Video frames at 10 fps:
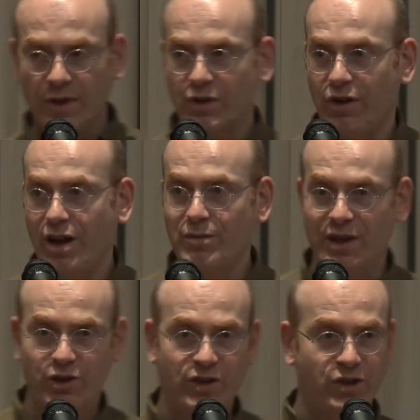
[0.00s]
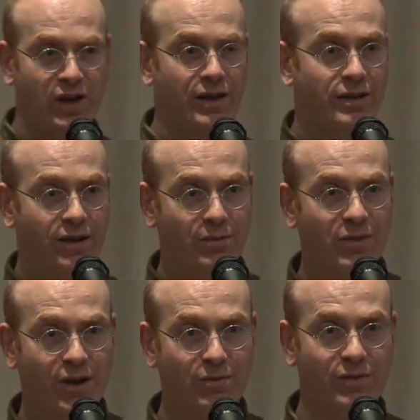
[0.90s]
Sorry, I'm being gestured at that I'm,
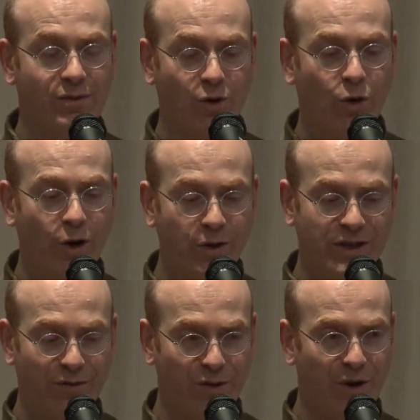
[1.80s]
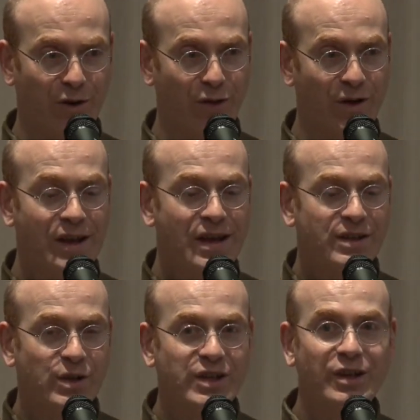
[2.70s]
I'm, not close enough to the microphone.
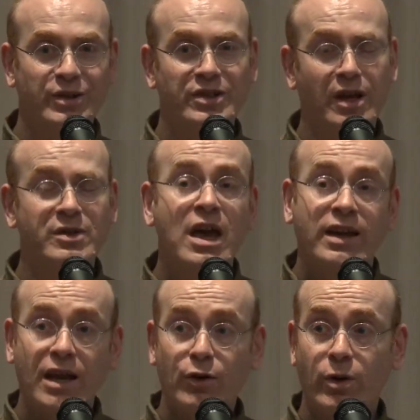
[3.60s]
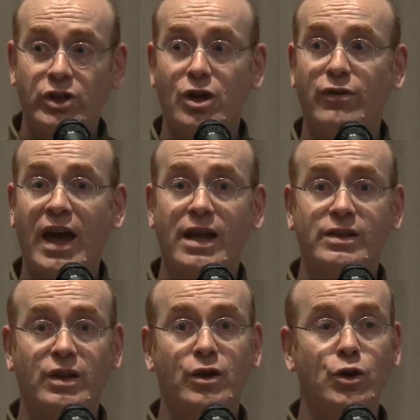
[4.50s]
So singleton types. Can I have a quick show of
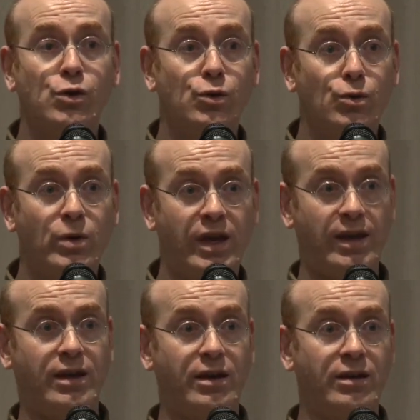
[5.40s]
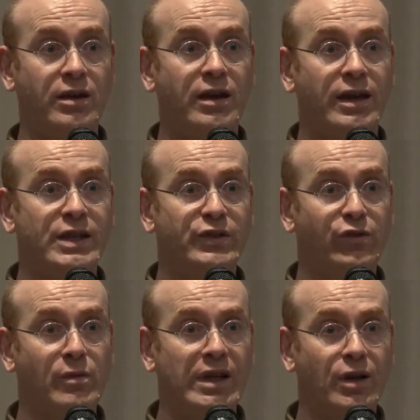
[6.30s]
hands who here is
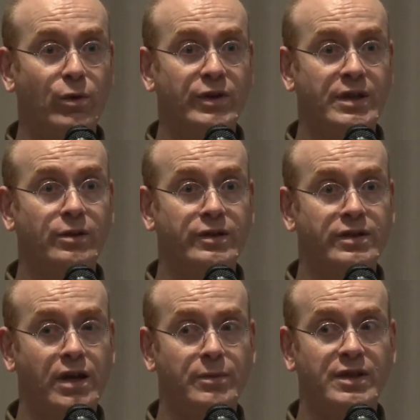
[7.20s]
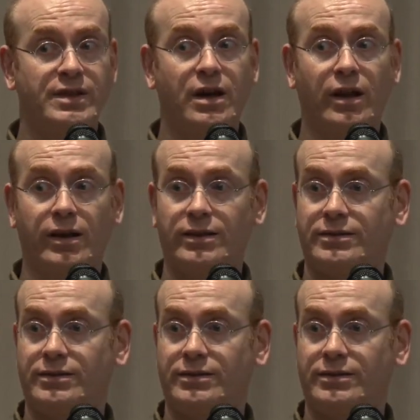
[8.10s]
familiar with singleton types in Scala?